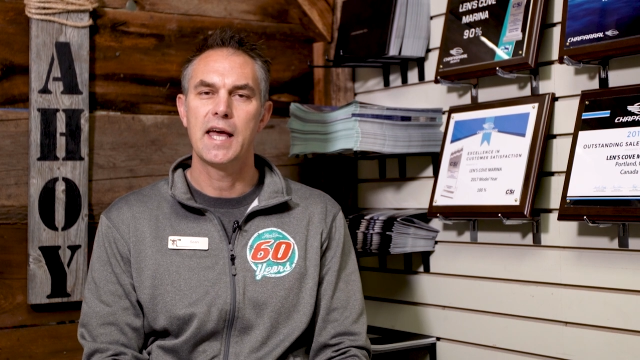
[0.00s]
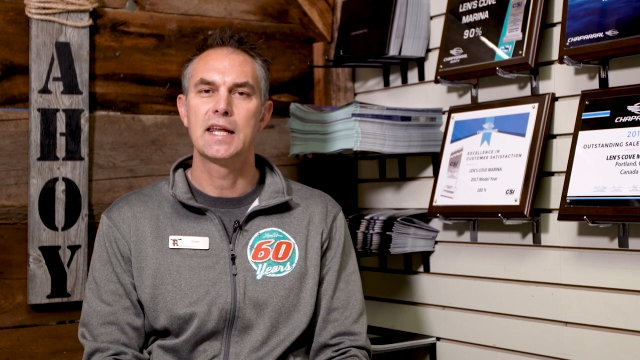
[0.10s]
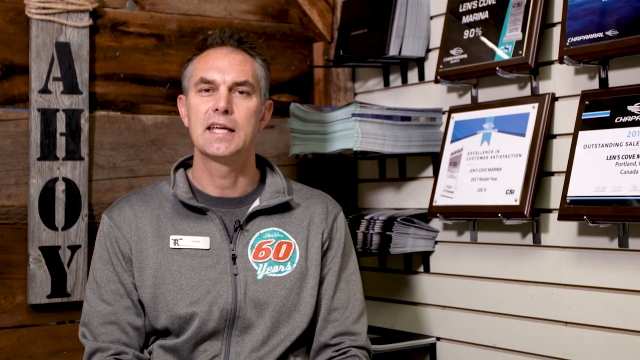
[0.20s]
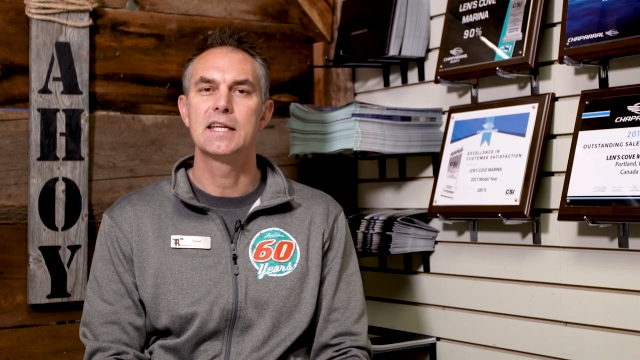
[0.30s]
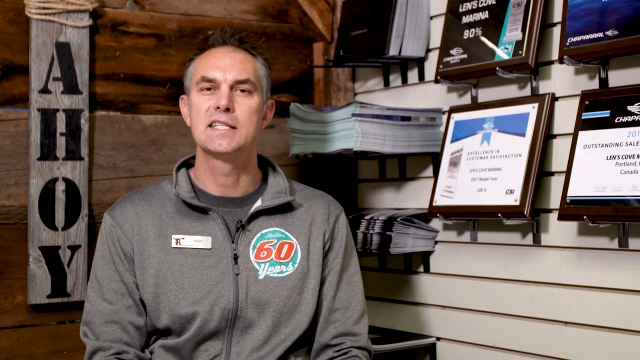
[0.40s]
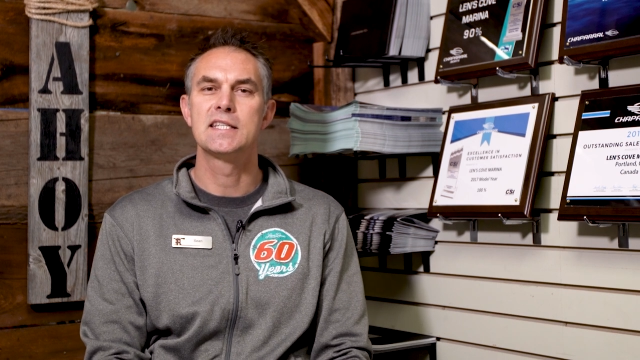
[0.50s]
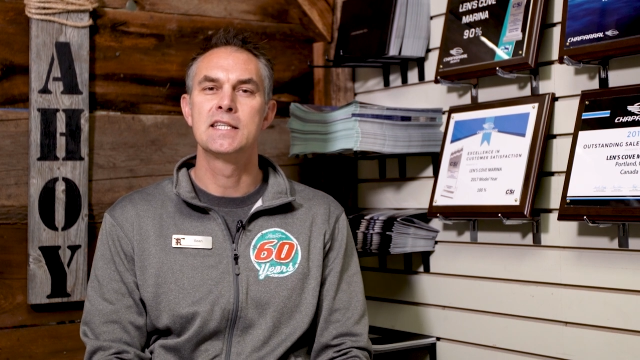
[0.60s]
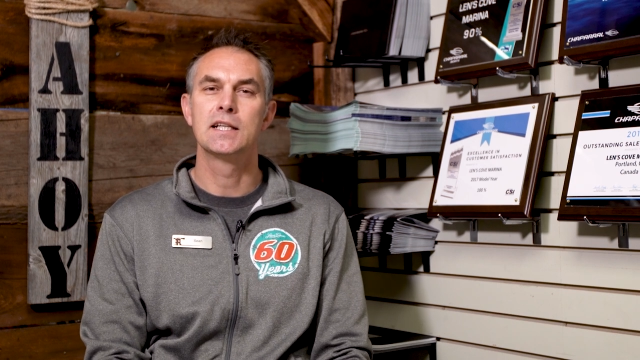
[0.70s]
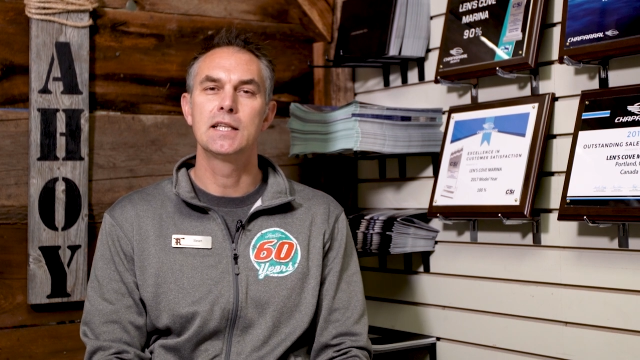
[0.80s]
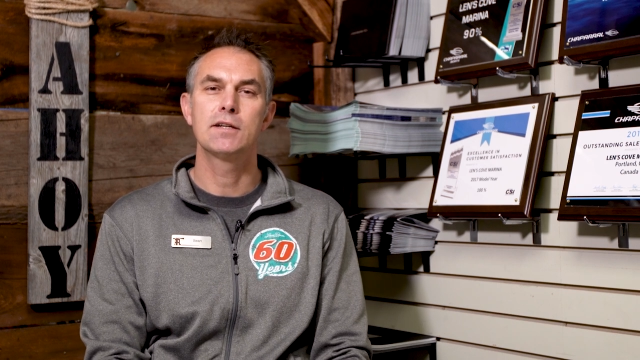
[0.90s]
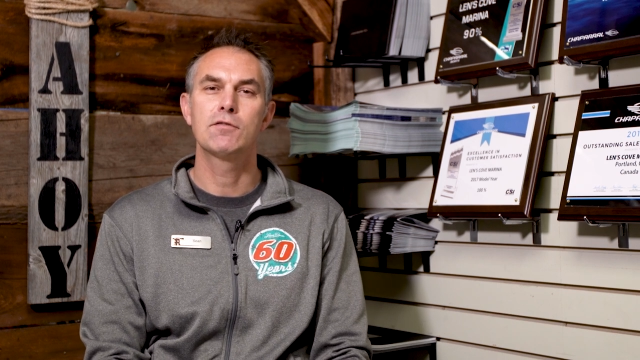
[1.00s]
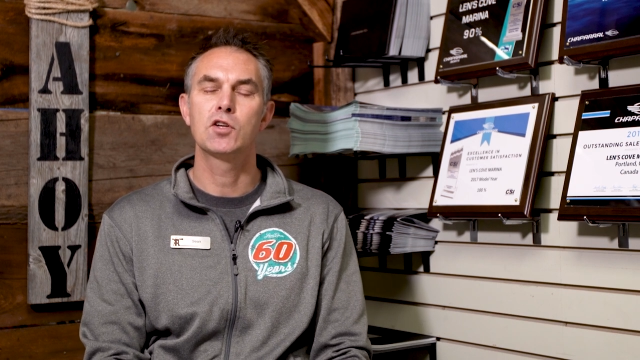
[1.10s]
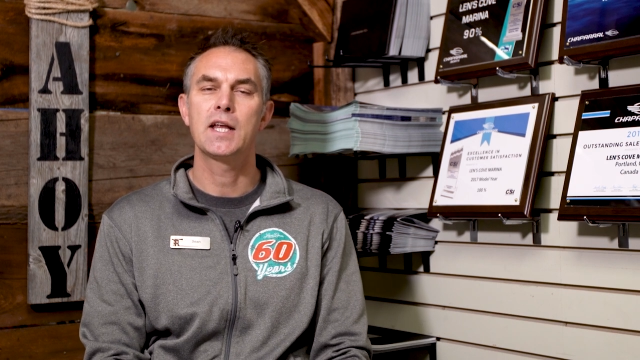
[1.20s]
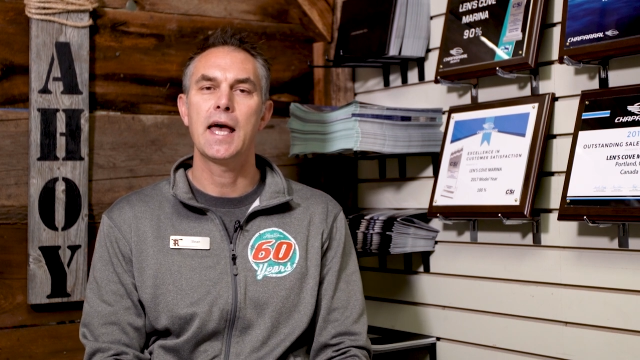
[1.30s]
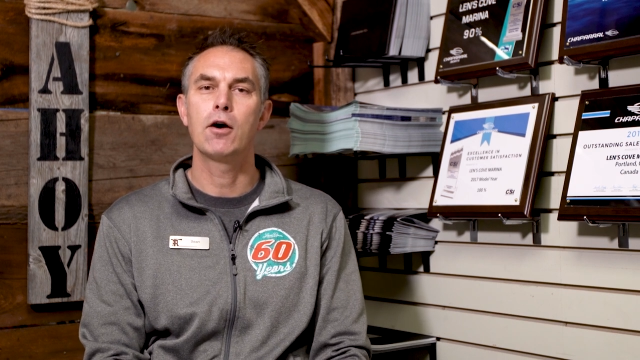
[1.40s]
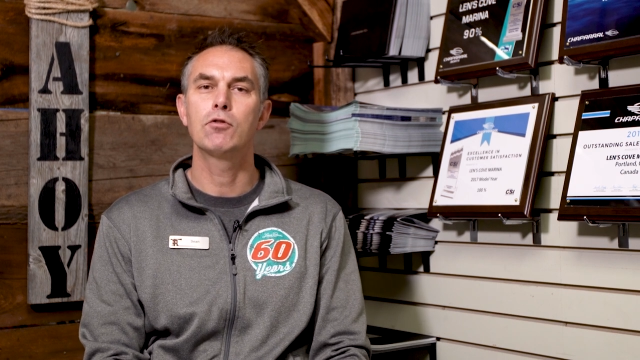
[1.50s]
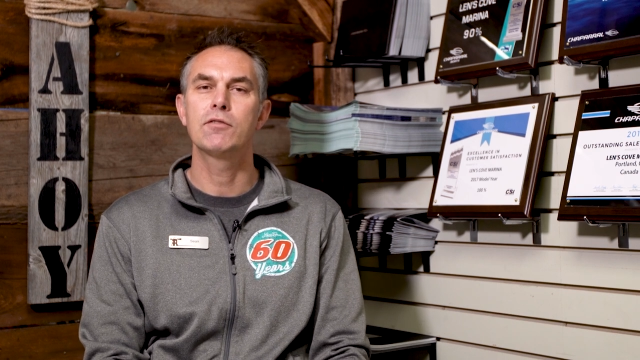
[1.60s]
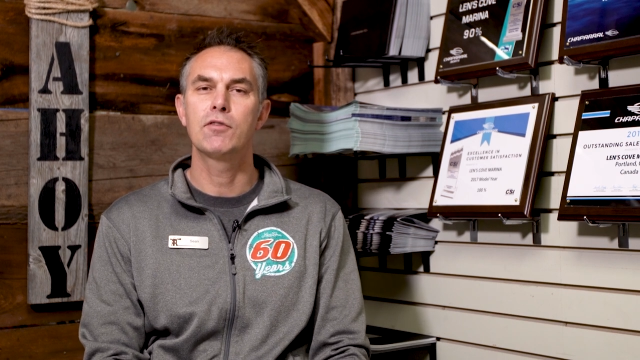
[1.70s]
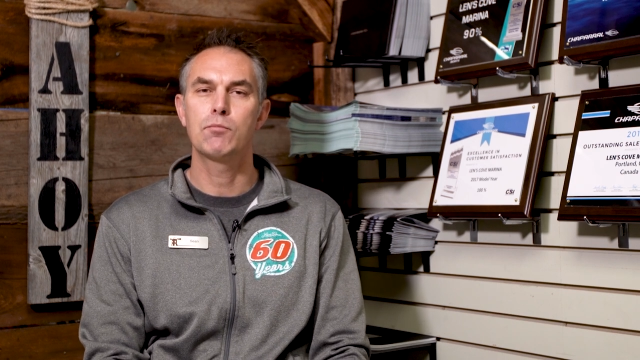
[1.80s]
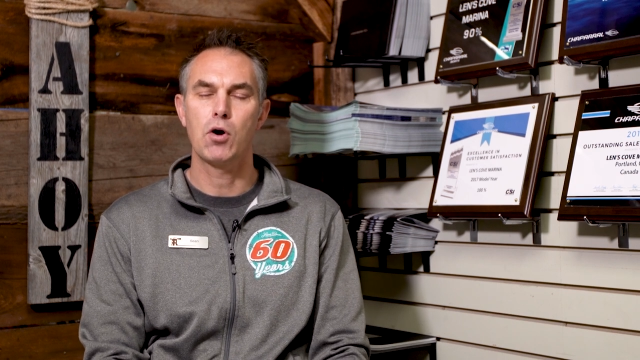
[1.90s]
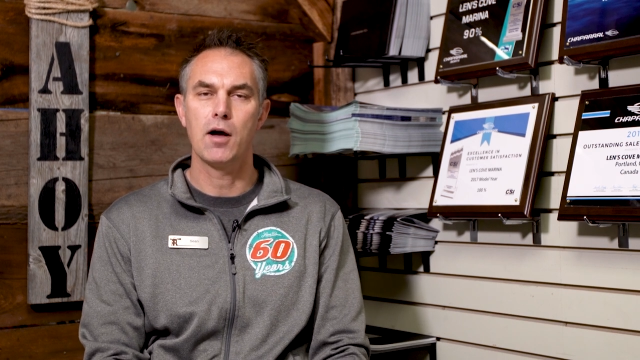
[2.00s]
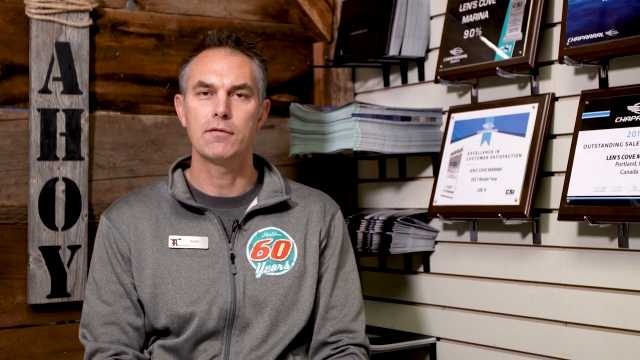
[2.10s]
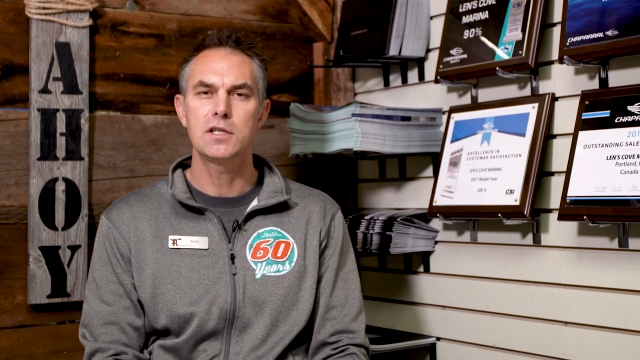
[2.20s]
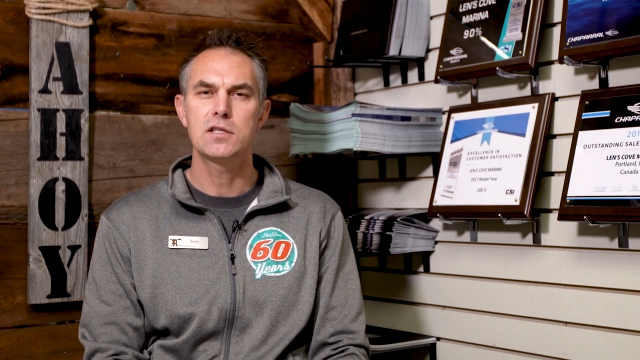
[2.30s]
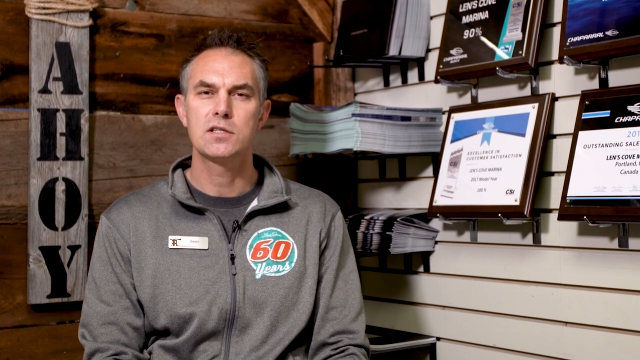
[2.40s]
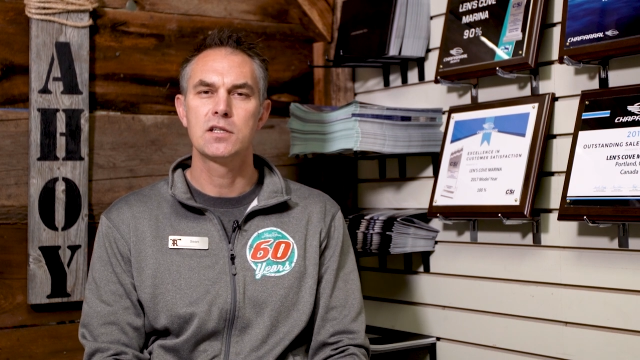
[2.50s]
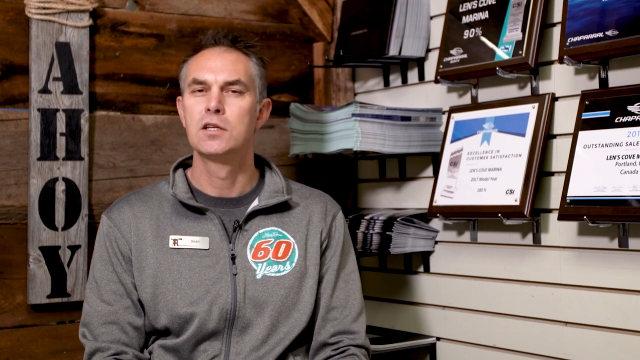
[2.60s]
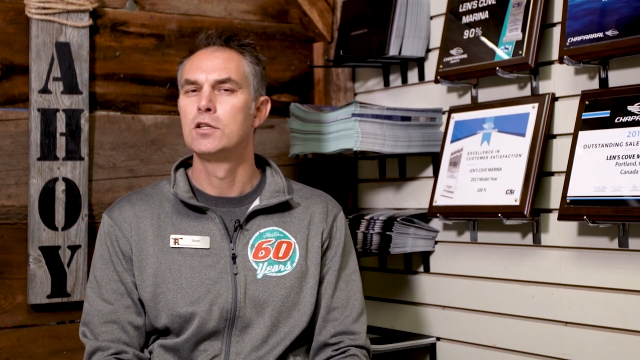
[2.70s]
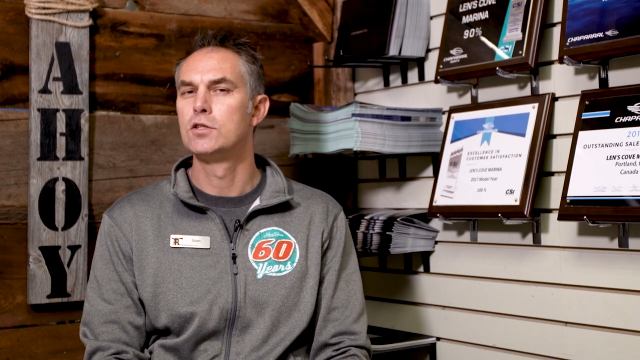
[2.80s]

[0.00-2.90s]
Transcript: and it is delivered out of the province